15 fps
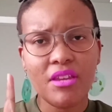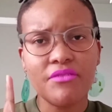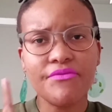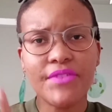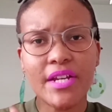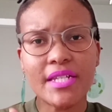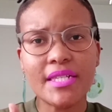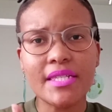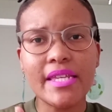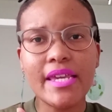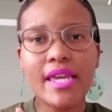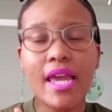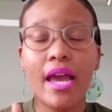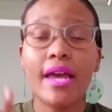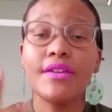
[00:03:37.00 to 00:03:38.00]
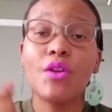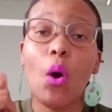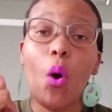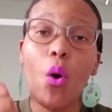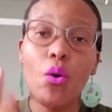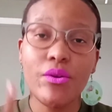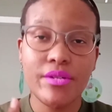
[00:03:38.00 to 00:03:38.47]
firstly, an
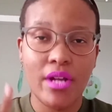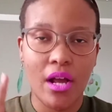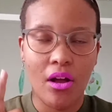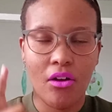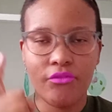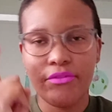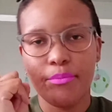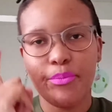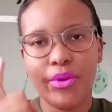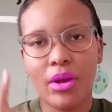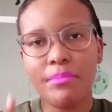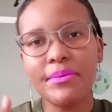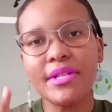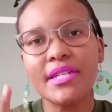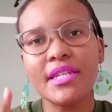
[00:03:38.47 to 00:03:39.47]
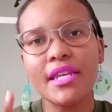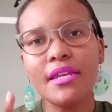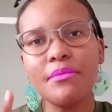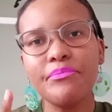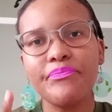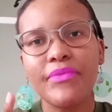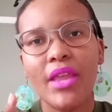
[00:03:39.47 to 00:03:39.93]
owner of a property
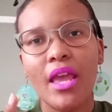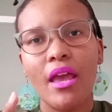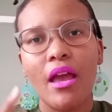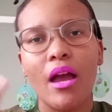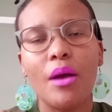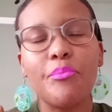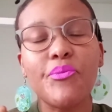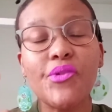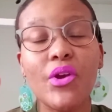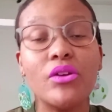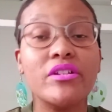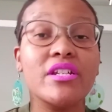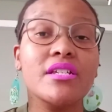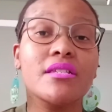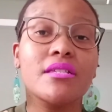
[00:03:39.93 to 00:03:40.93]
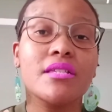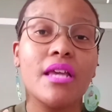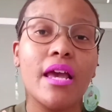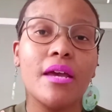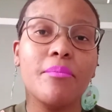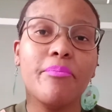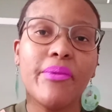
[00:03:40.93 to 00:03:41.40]
approaches
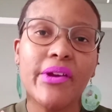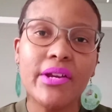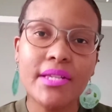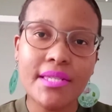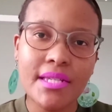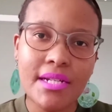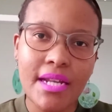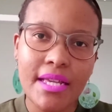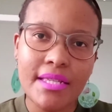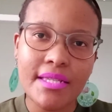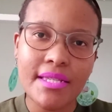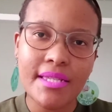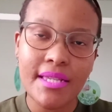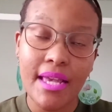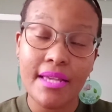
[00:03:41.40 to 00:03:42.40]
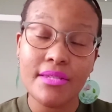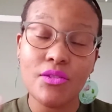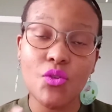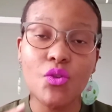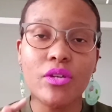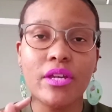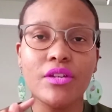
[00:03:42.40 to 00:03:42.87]
a person and says,
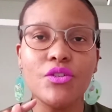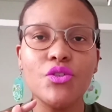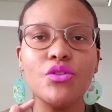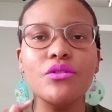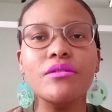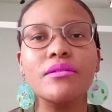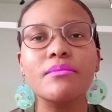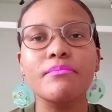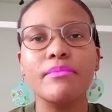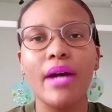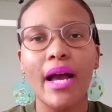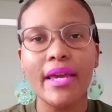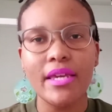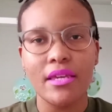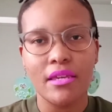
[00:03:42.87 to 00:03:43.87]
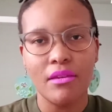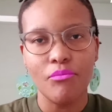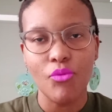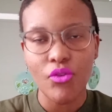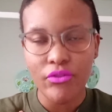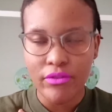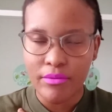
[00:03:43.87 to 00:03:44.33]
you can use my
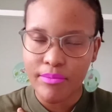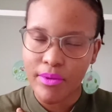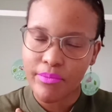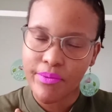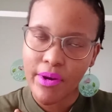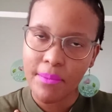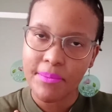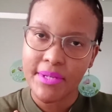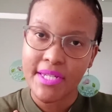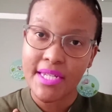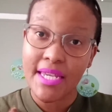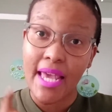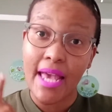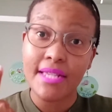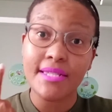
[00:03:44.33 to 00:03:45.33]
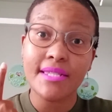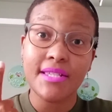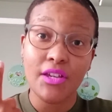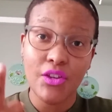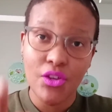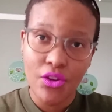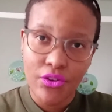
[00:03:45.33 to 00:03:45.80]
immovable property as
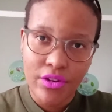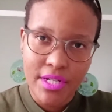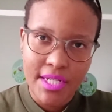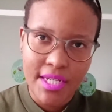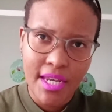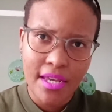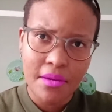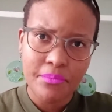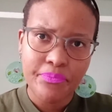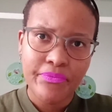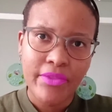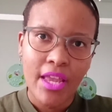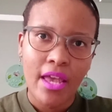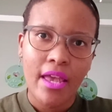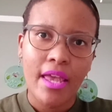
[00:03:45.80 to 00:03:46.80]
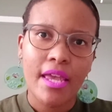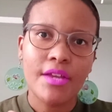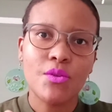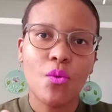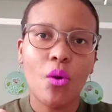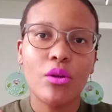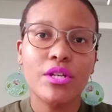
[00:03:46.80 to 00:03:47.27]
security
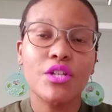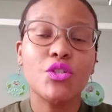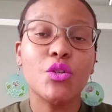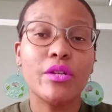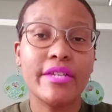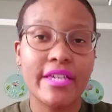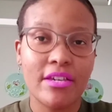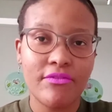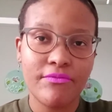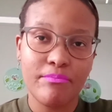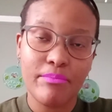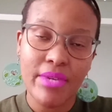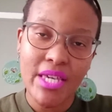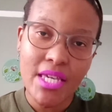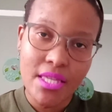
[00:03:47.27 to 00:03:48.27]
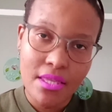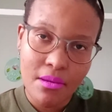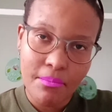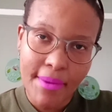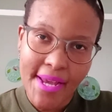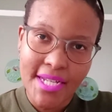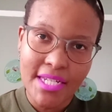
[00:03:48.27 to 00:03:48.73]
in order to give me the
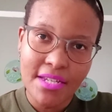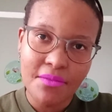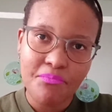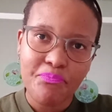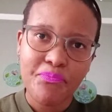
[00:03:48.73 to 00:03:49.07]
money.